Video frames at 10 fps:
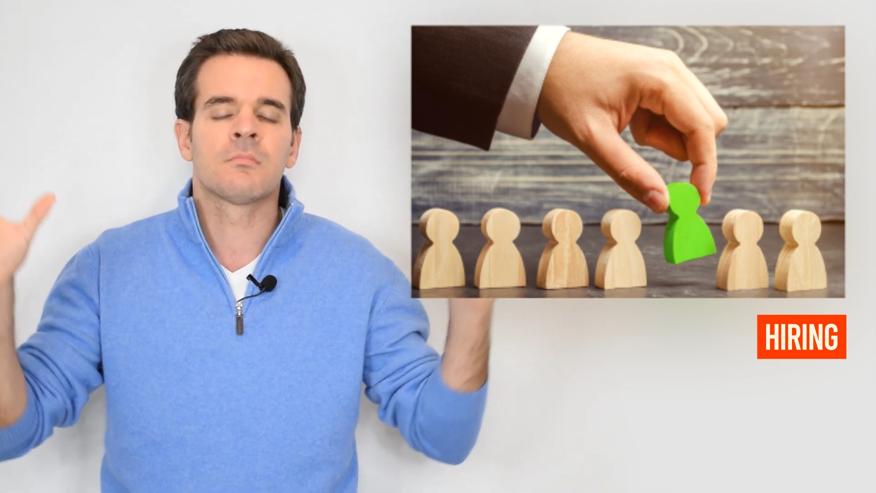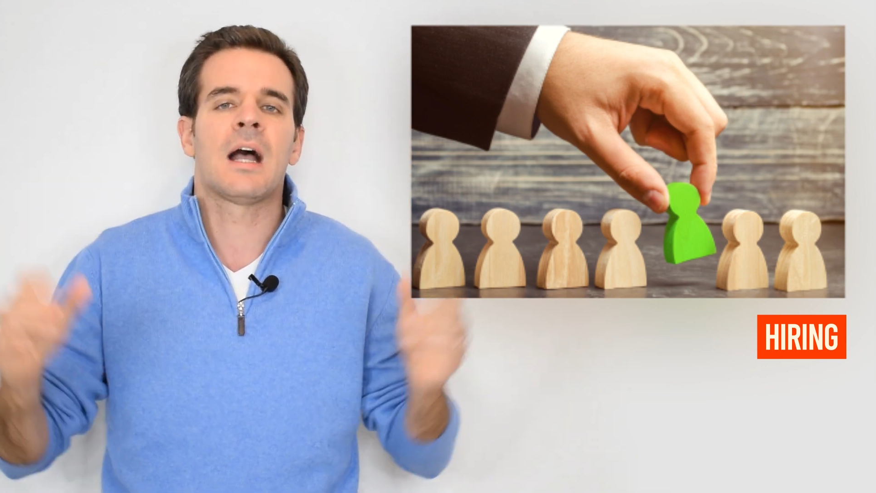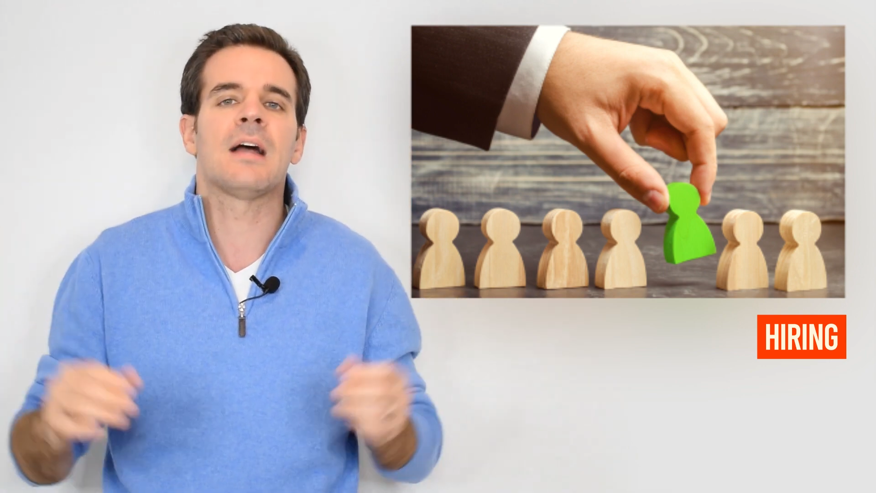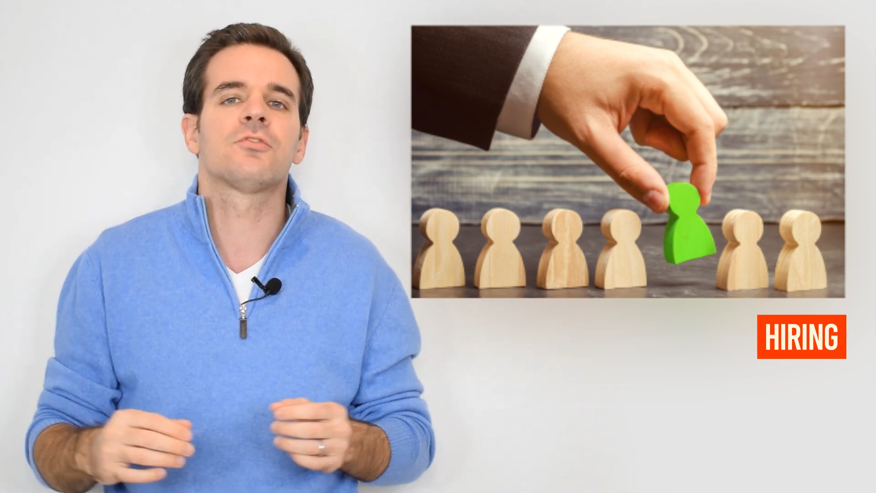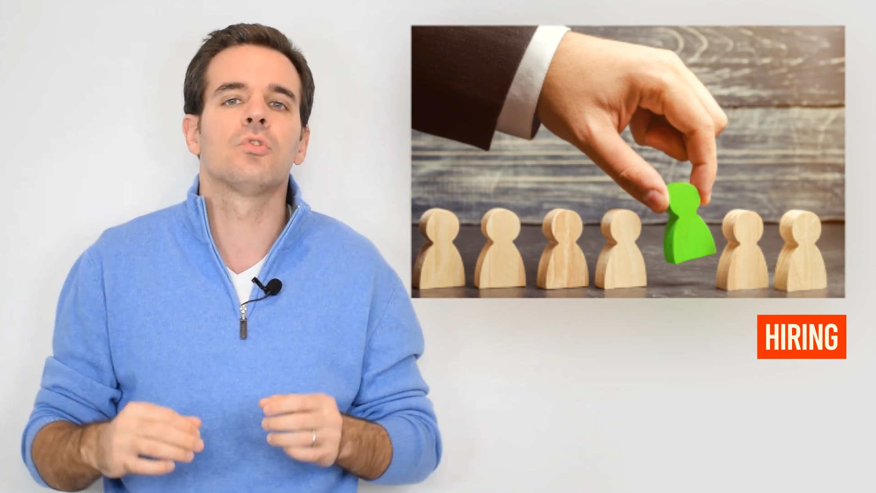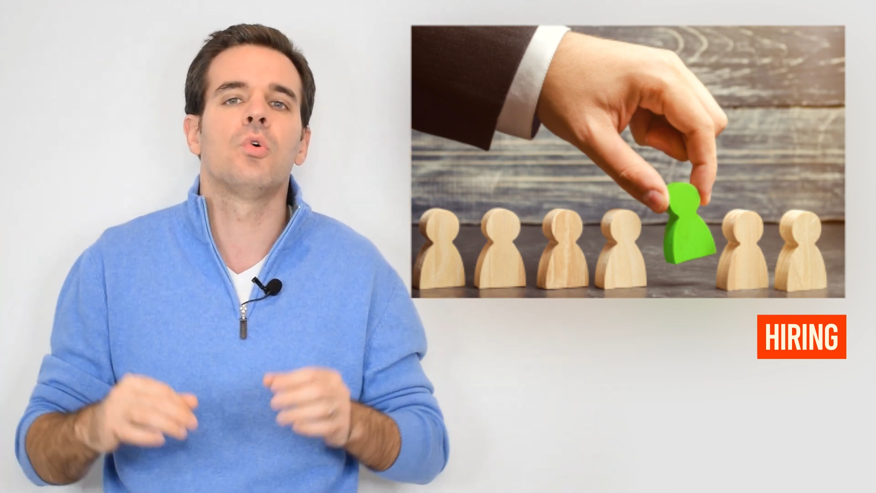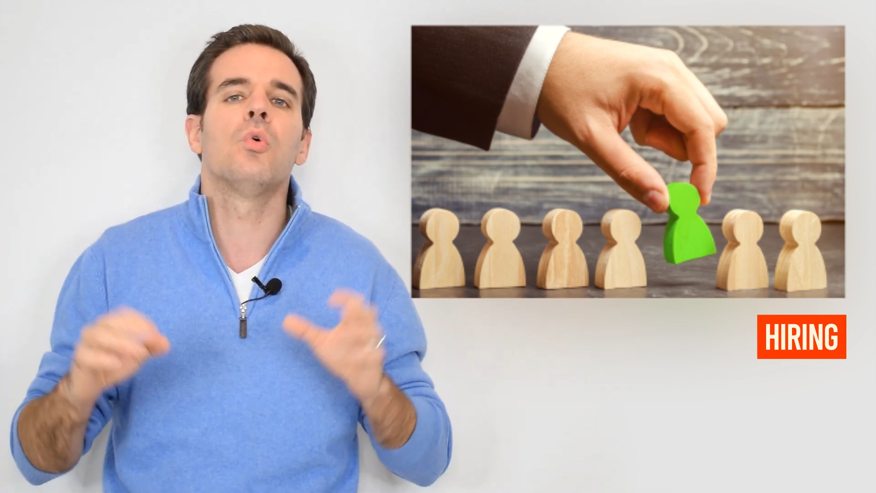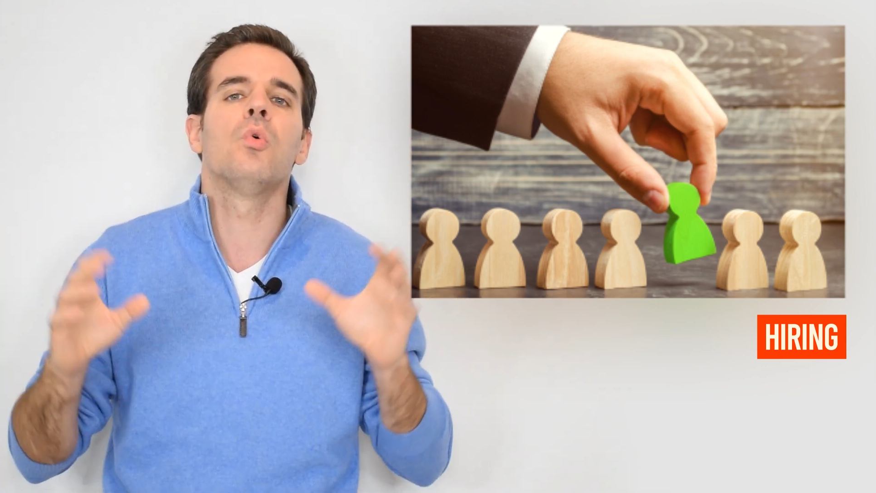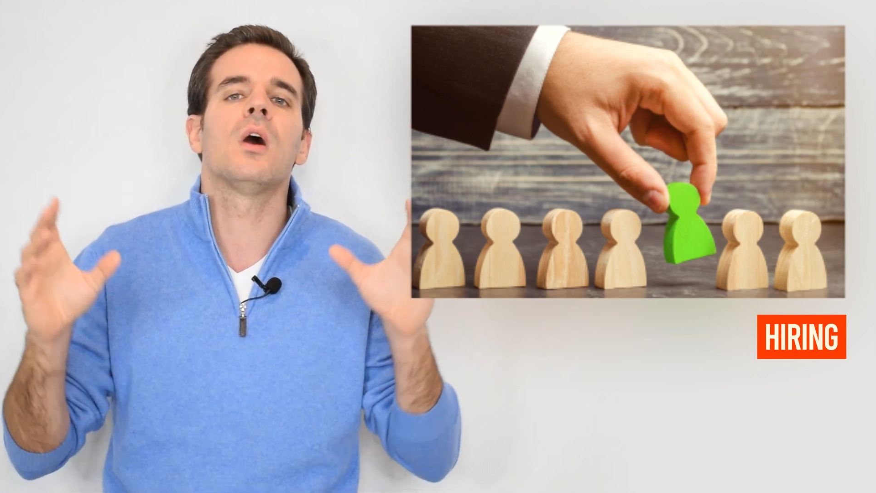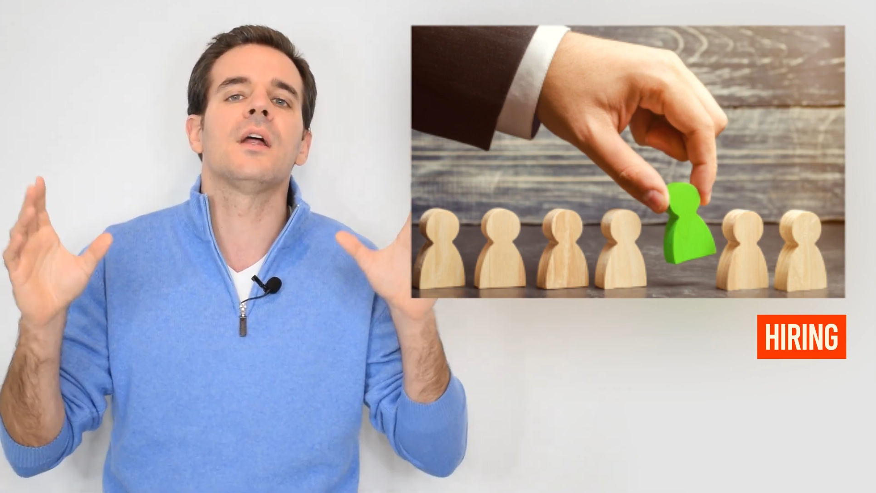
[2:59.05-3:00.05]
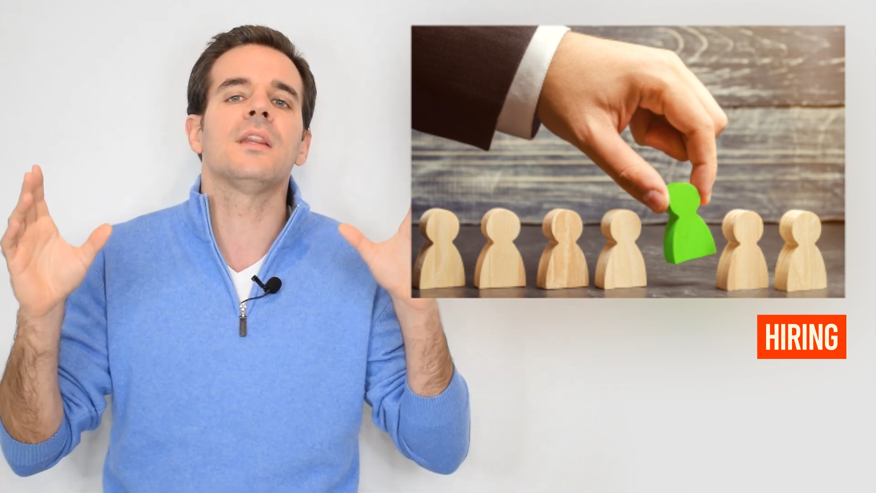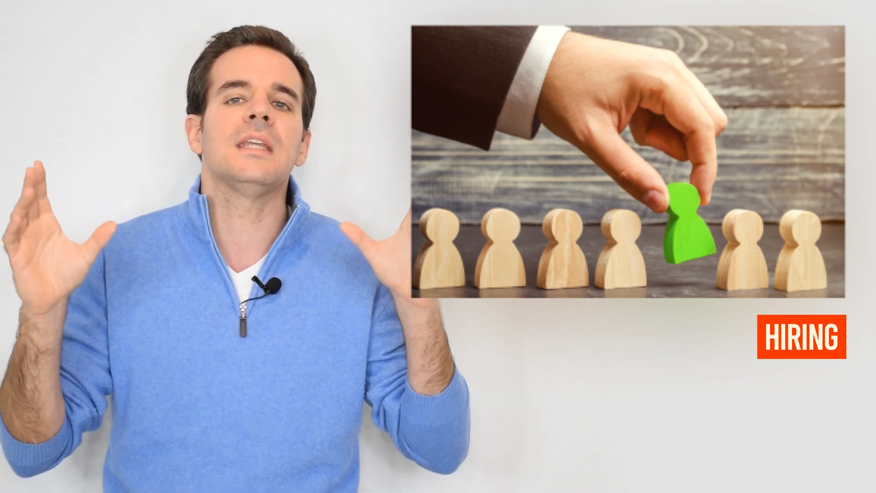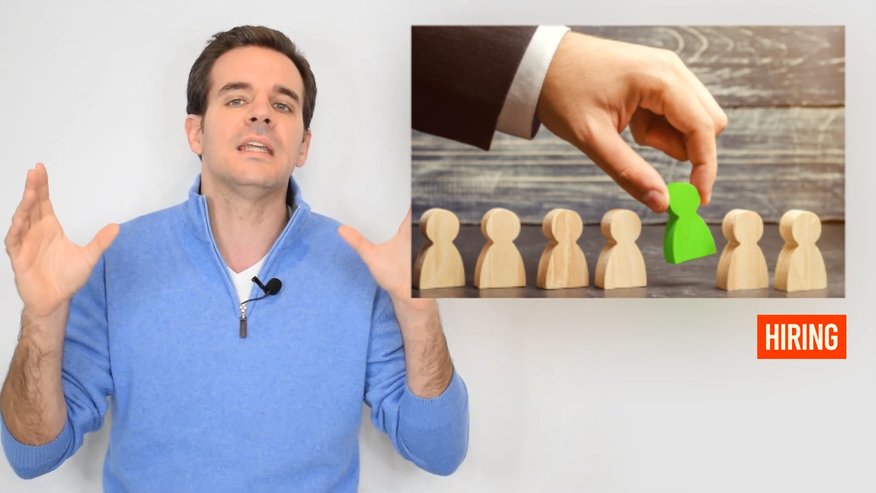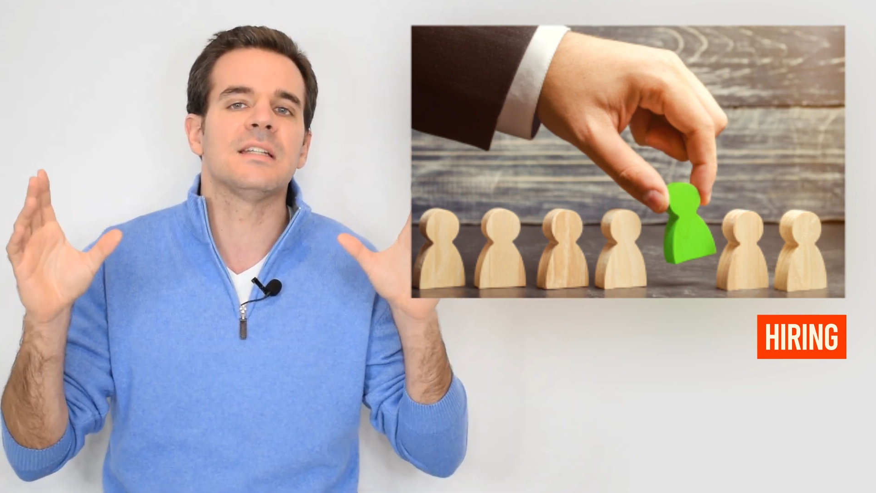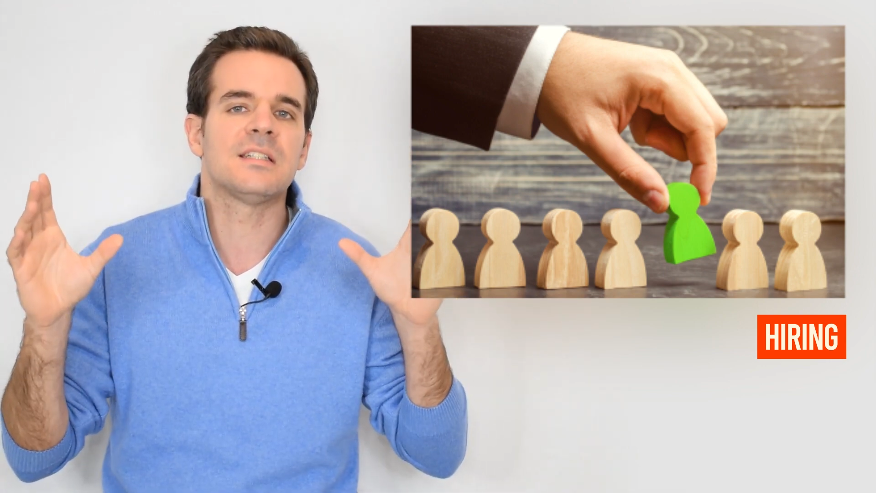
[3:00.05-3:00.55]
as to who are
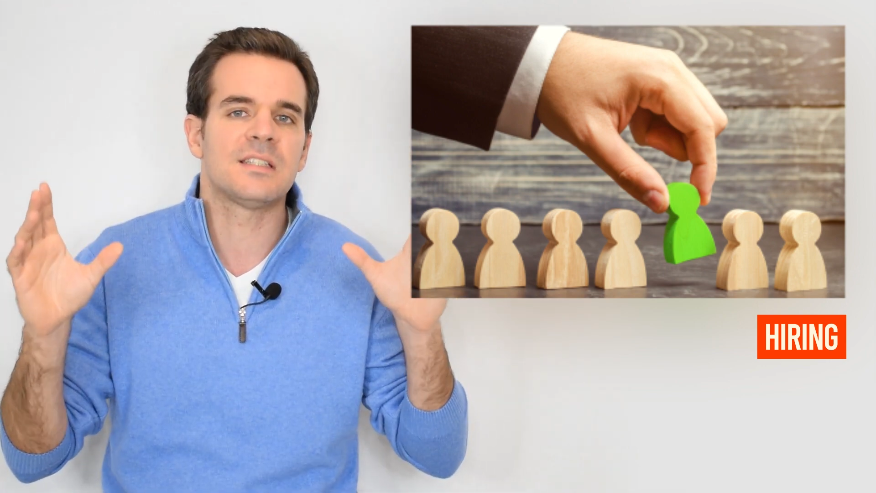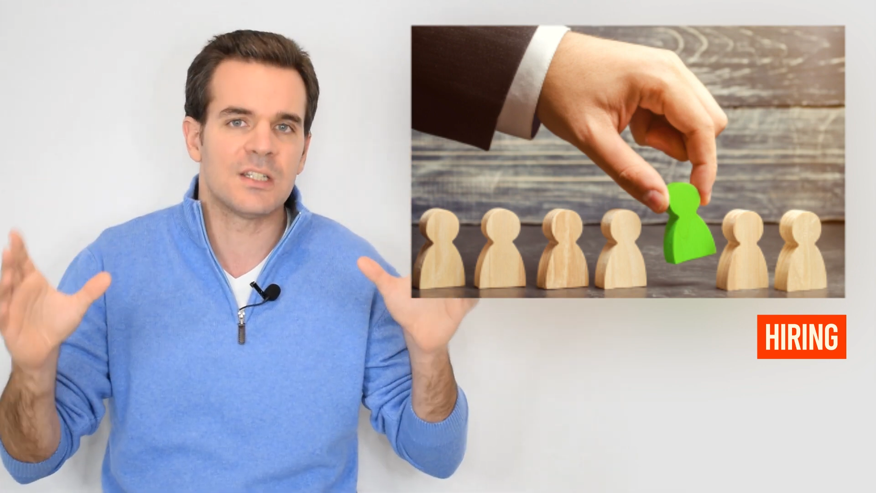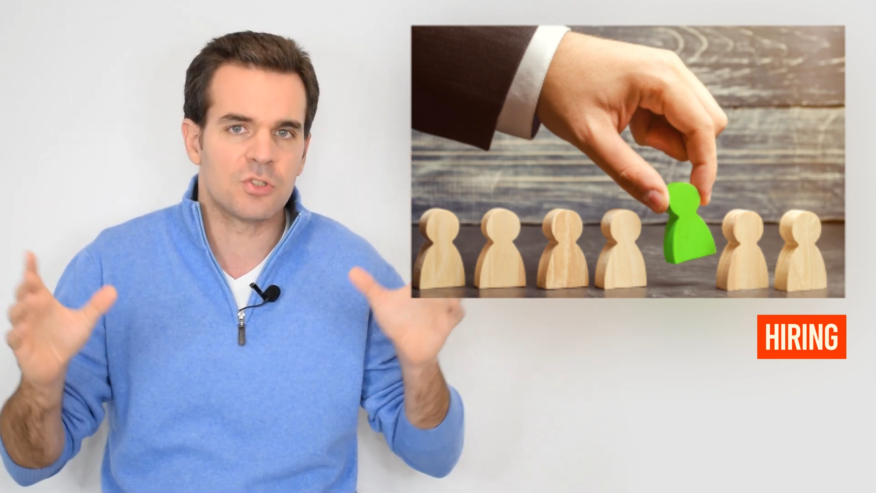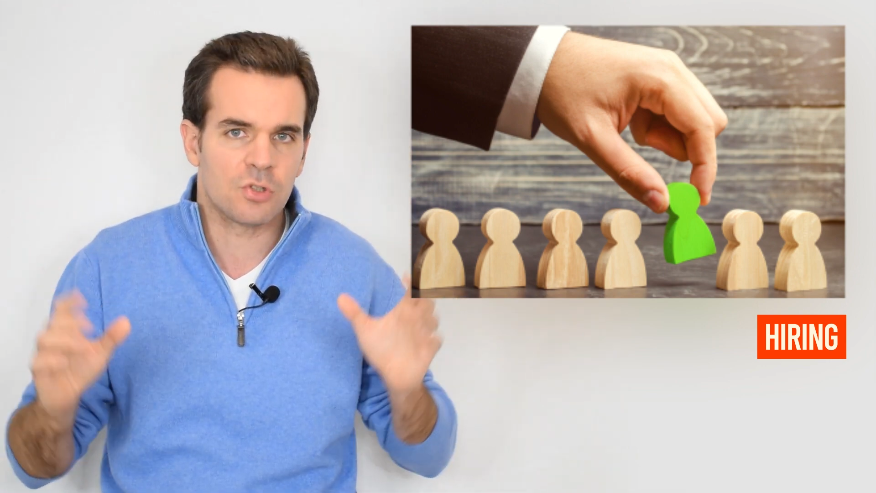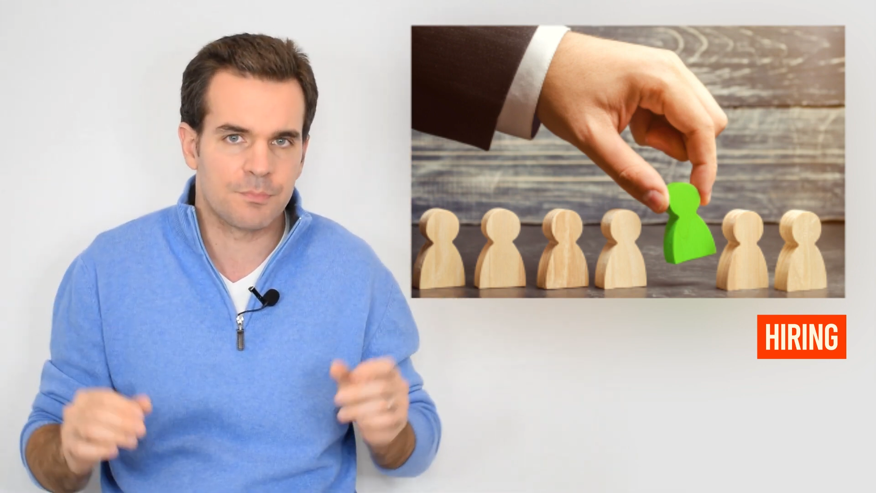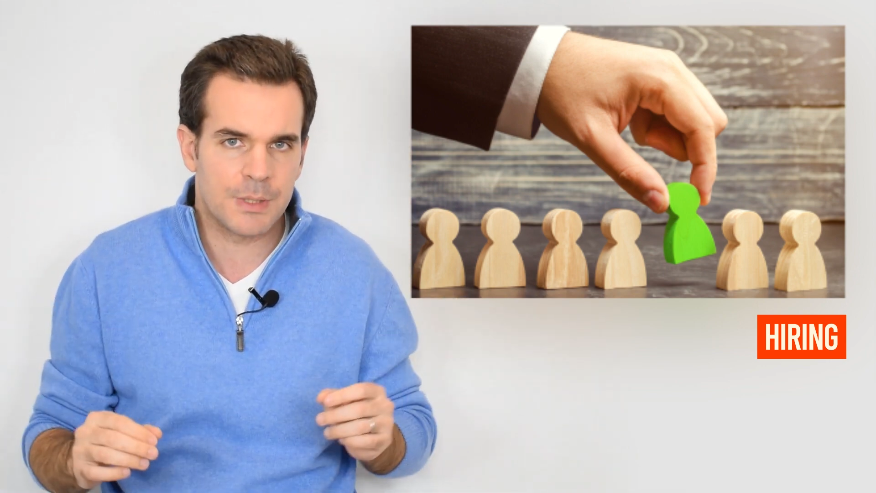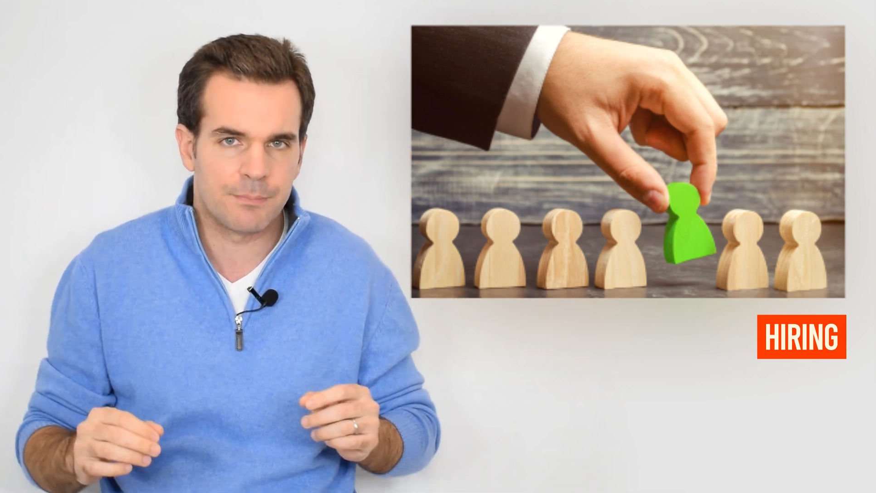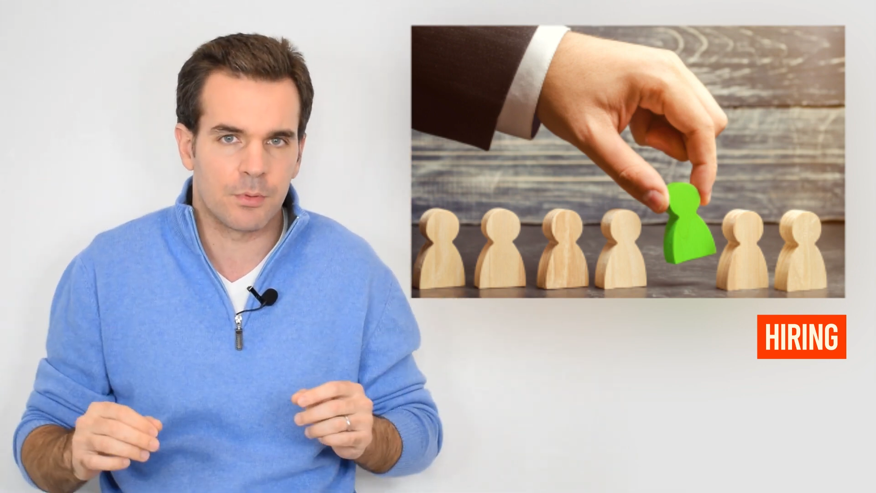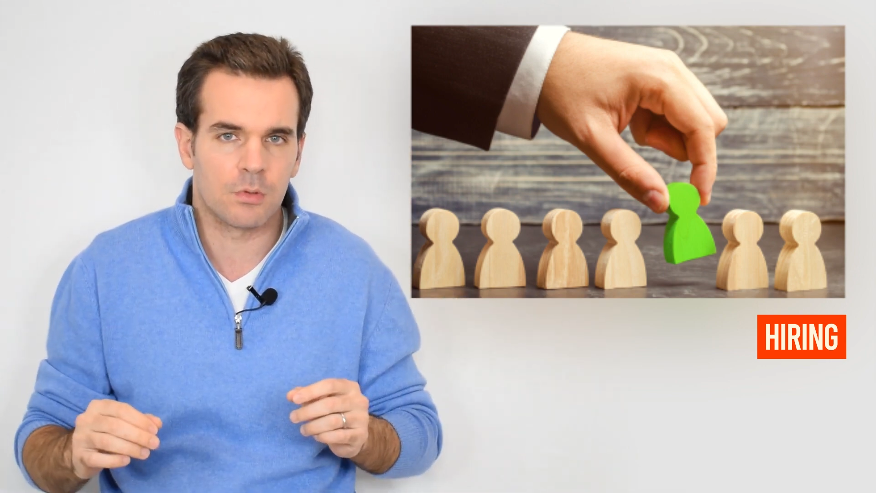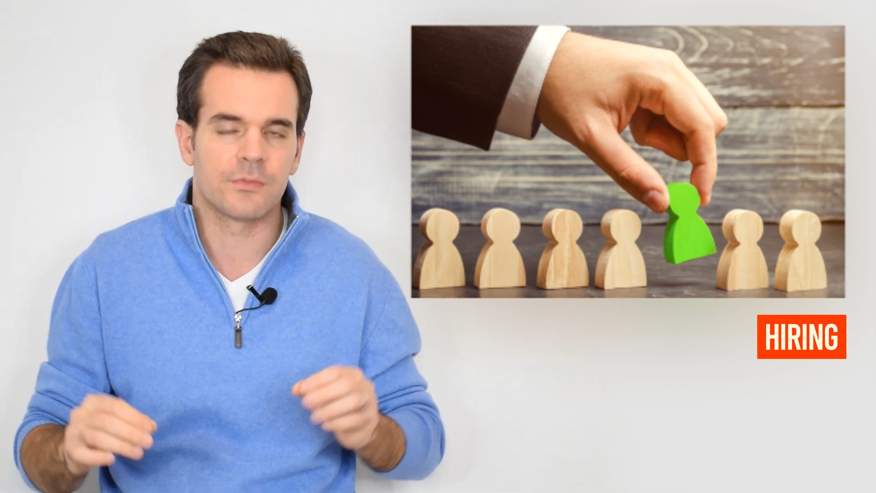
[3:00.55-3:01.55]
the essential people